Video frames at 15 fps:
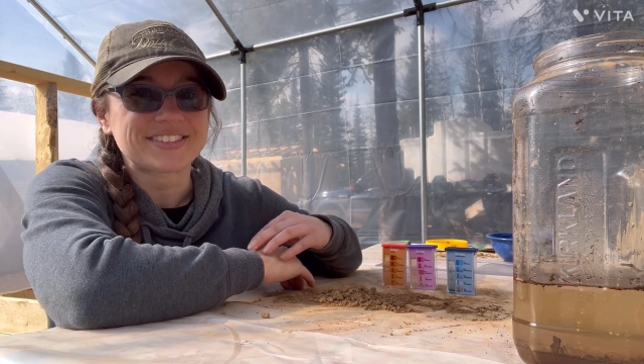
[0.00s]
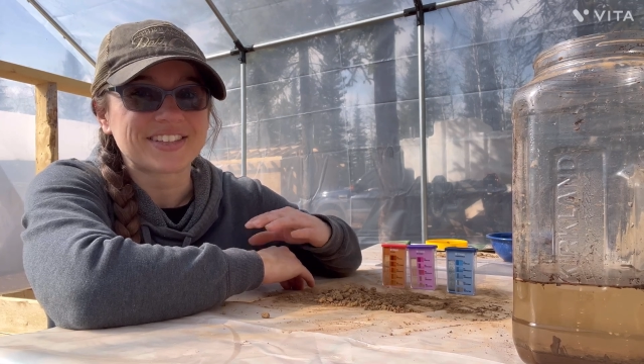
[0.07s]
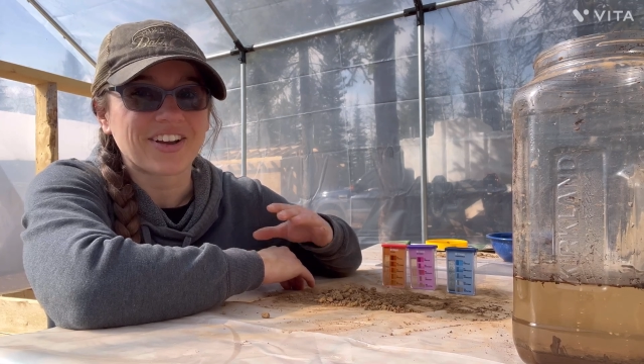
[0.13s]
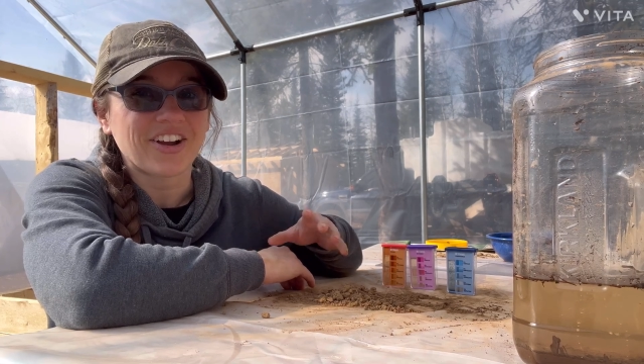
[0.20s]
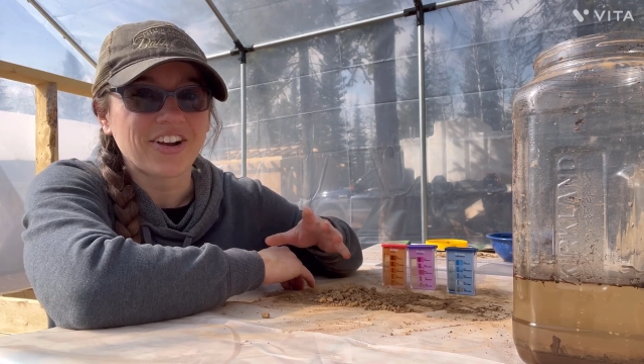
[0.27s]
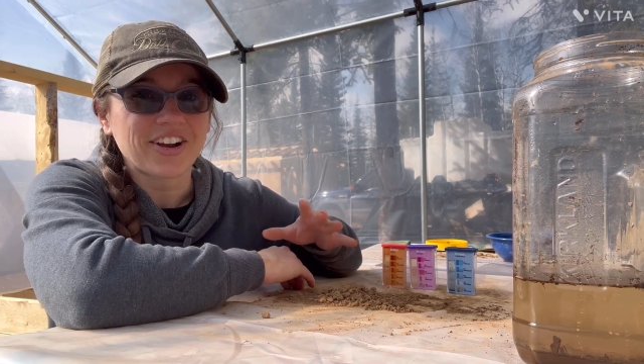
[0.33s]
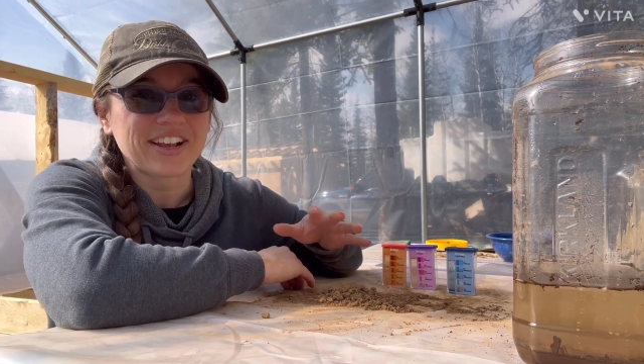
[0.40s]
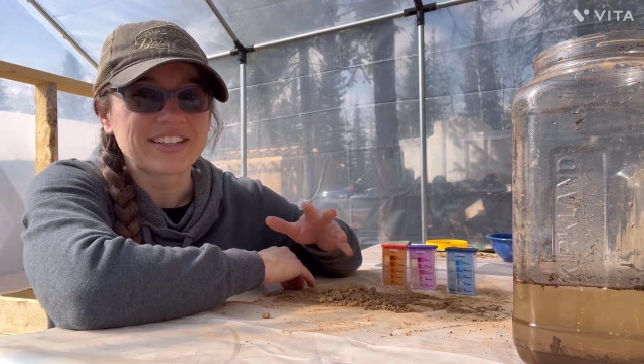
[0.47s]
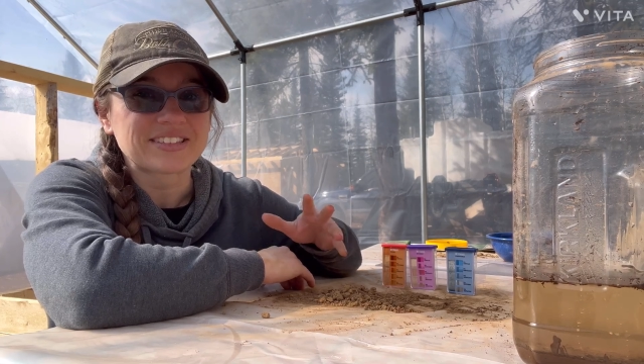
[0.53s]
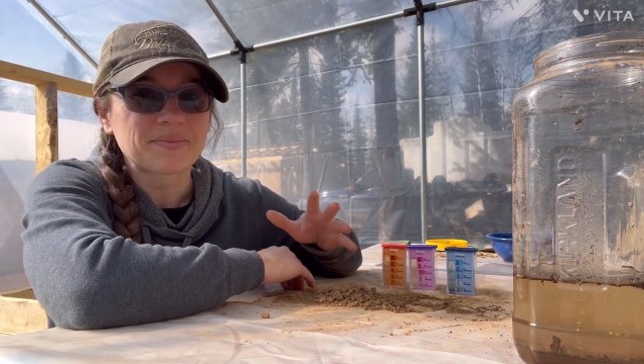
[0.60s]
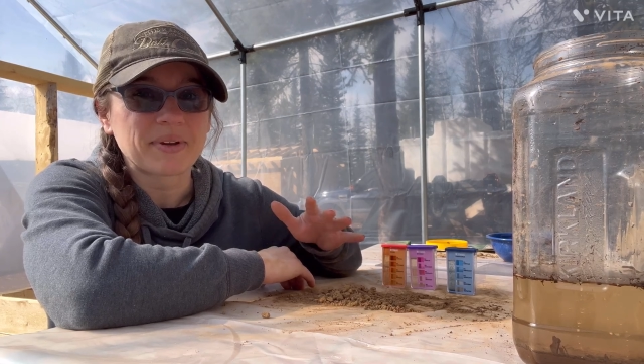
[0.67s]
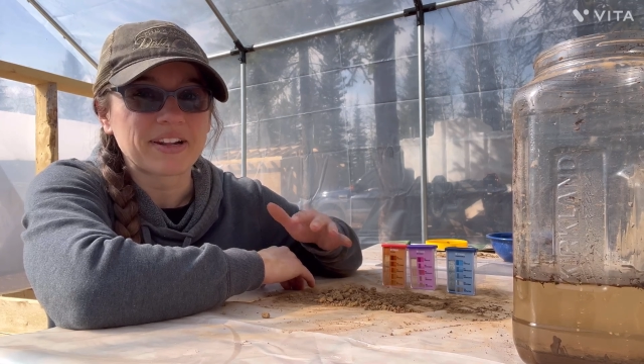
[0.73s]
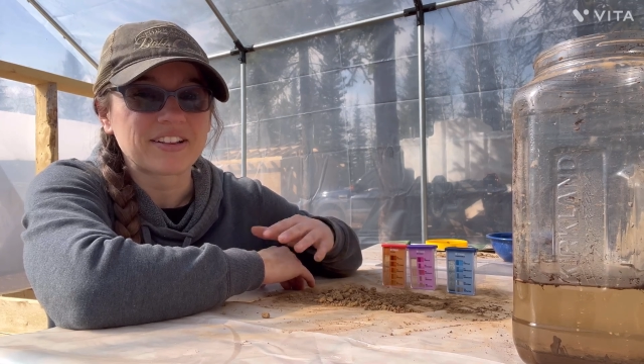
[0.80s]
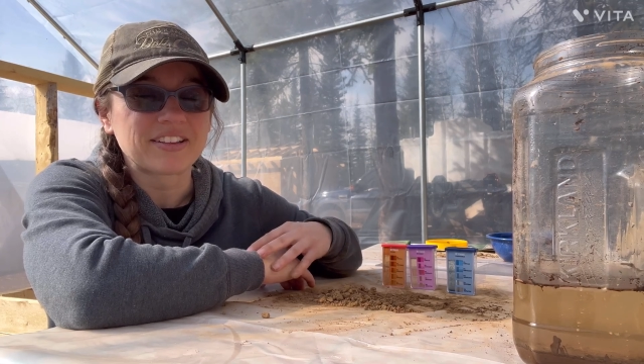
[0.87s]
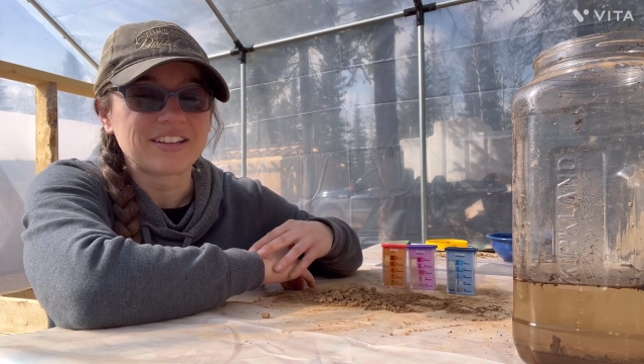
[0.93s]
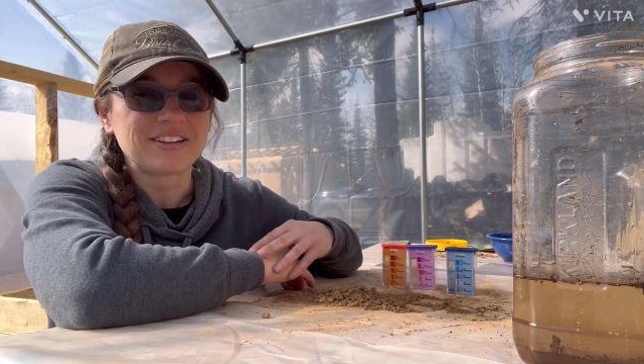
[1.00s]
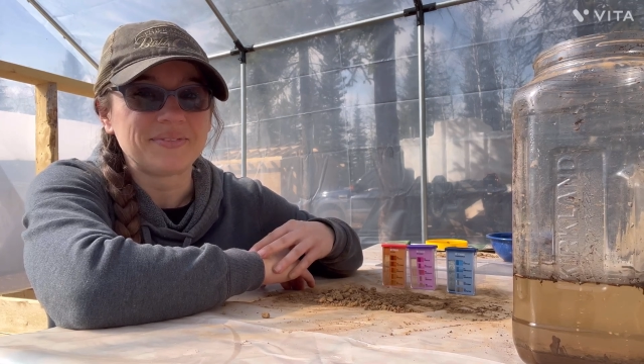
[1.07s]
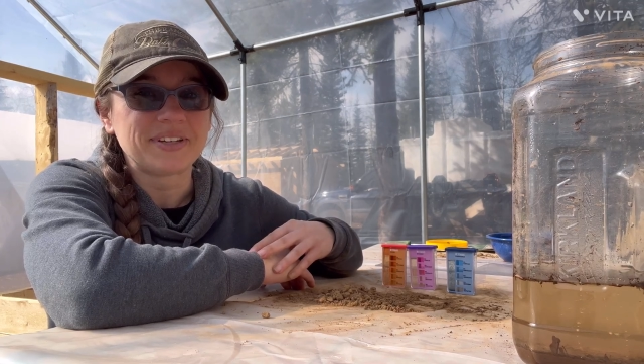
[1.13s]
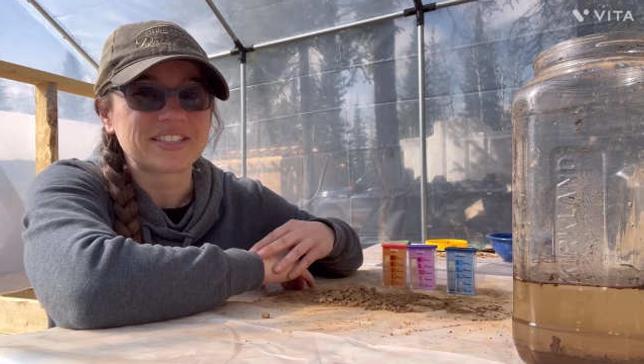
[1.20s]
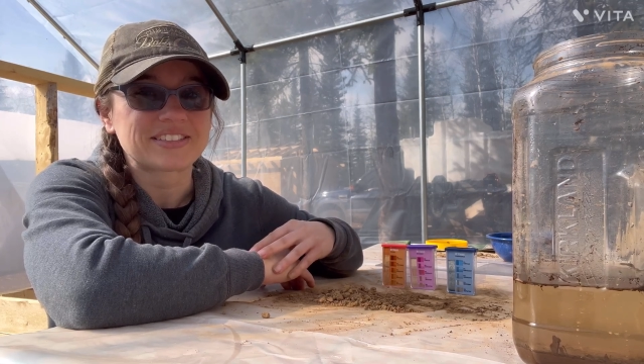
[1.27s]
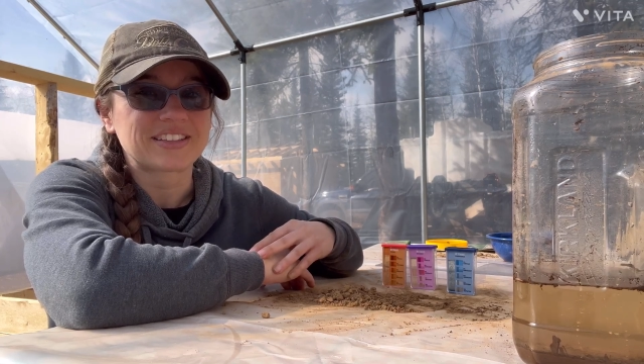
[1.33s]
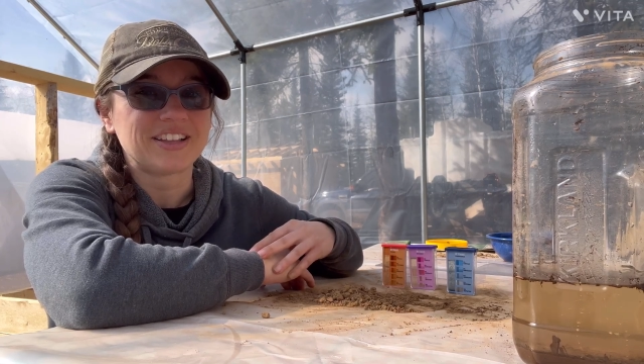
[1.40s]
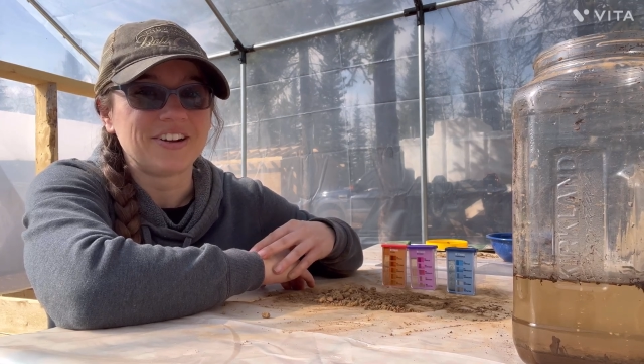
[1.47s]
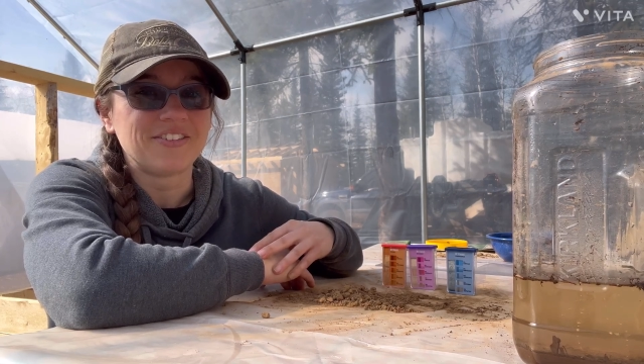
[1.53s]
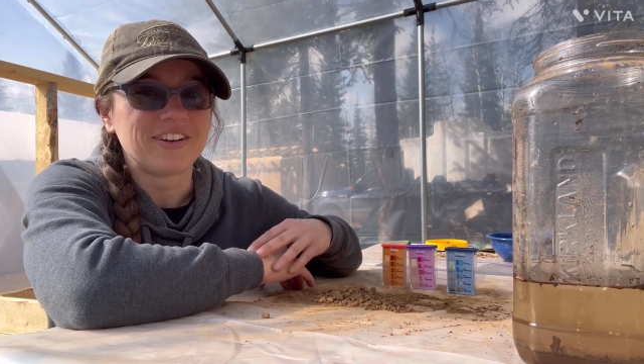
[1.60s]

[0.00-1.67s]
Sorry it's been a little bit slow.